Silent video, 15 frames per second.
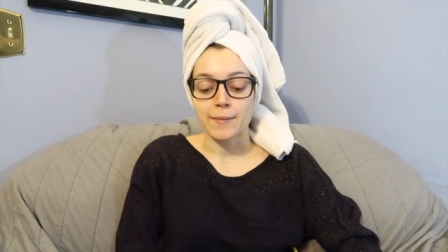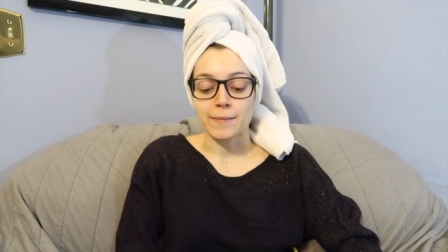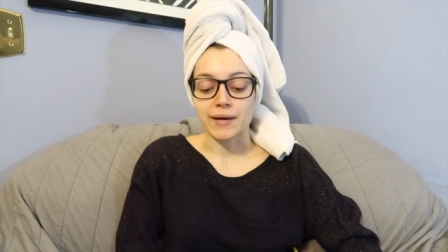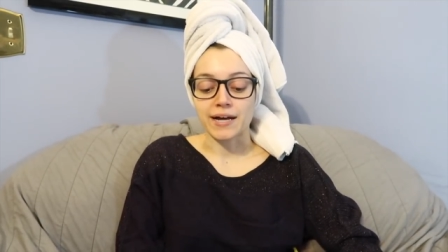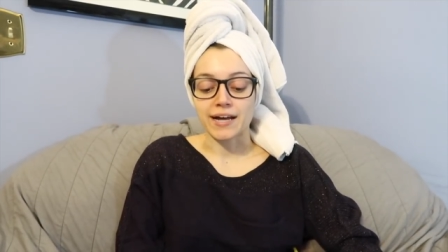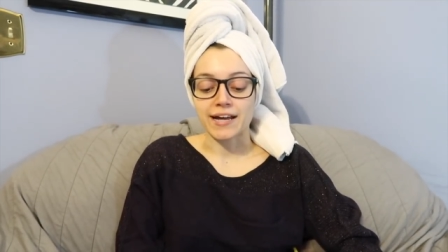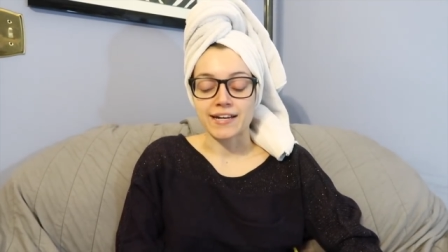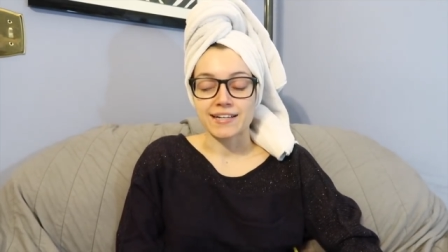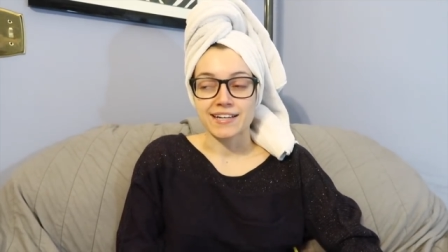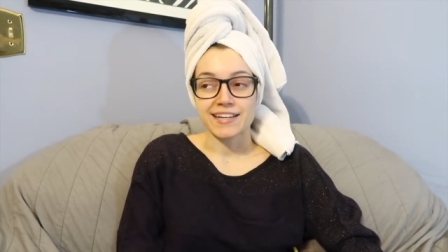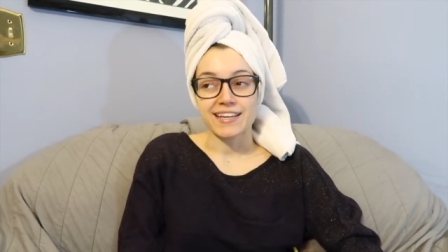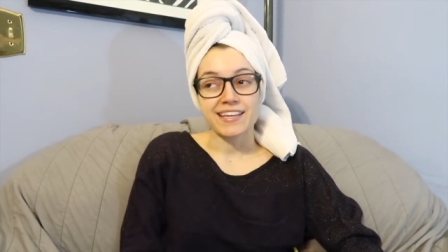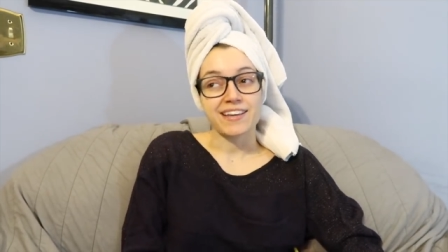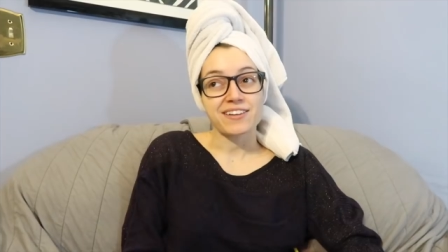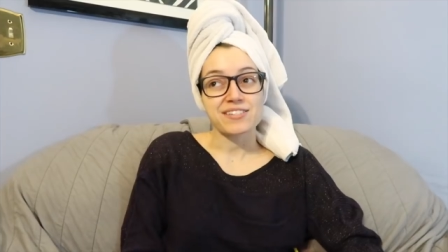but
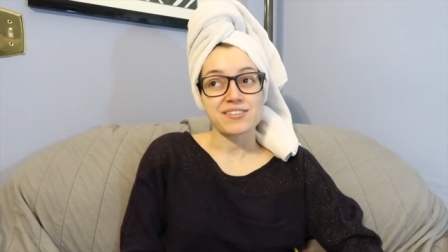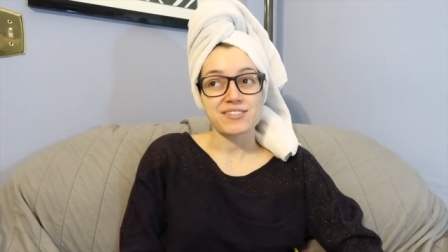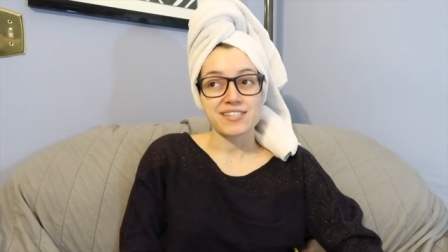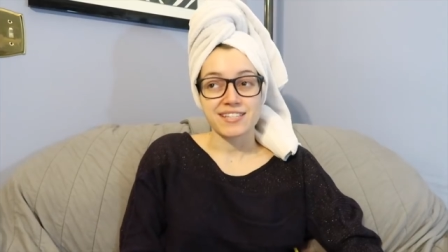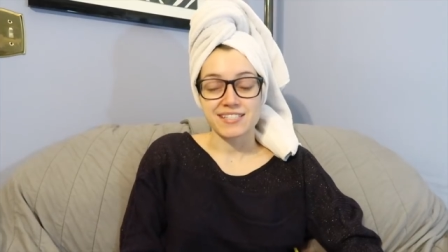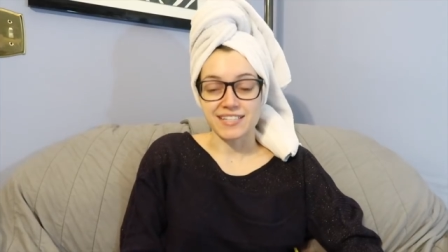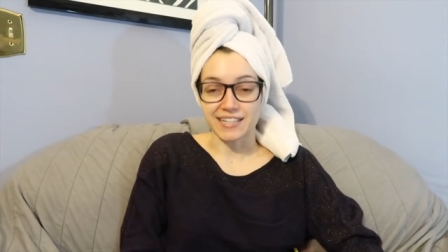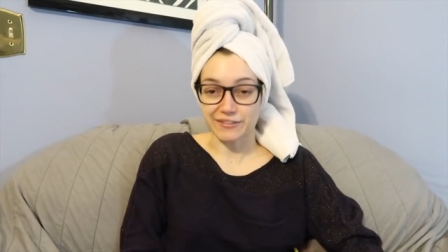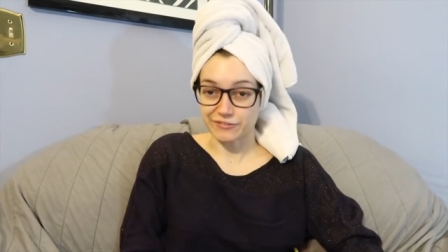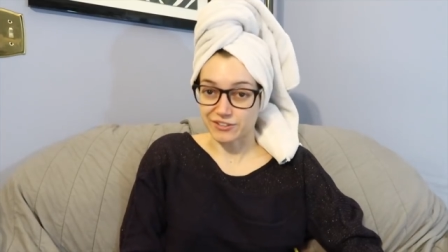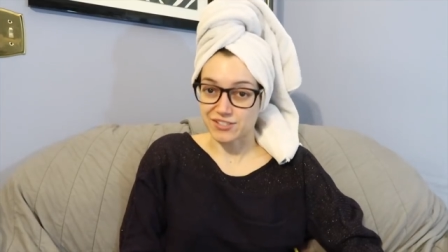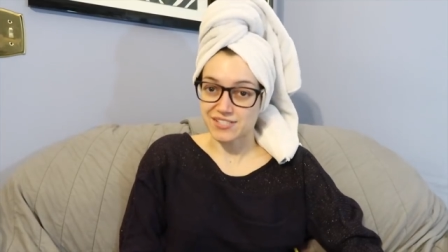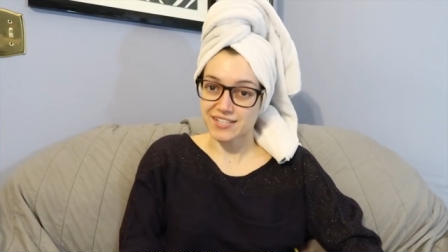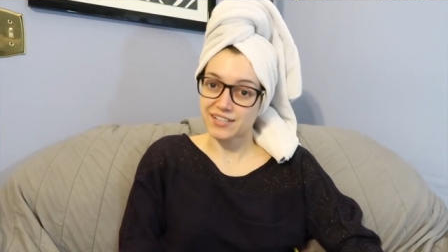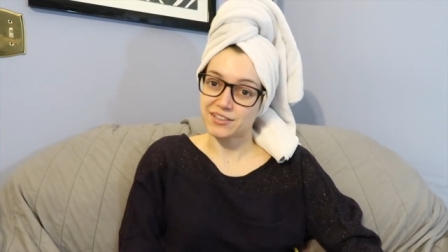he also says that he
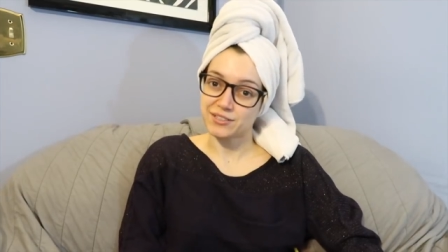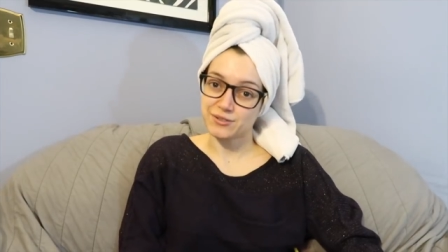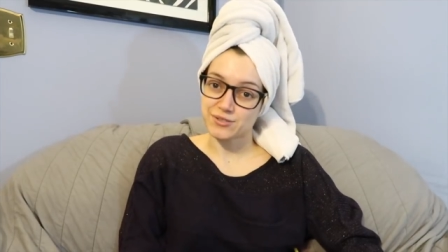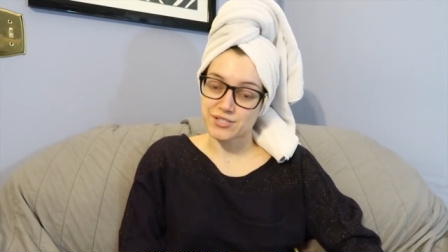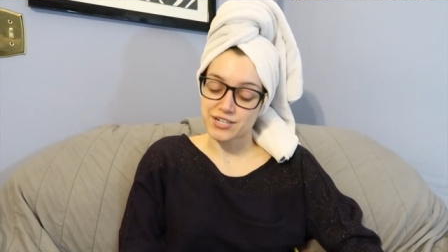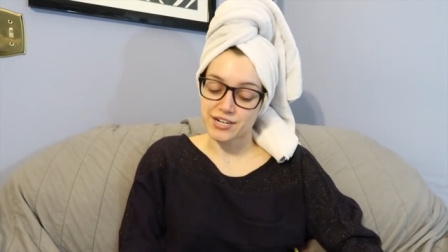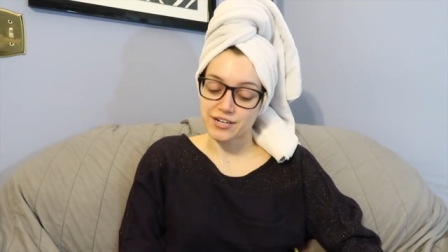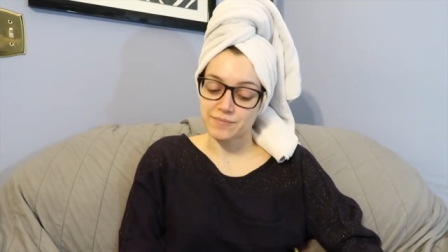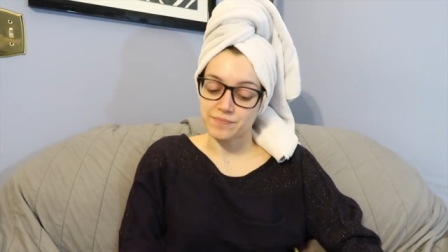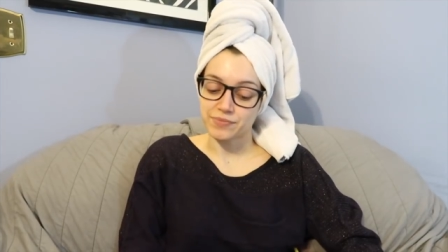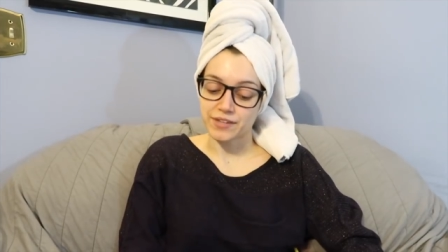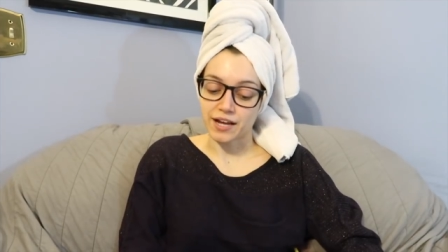feels like a loser.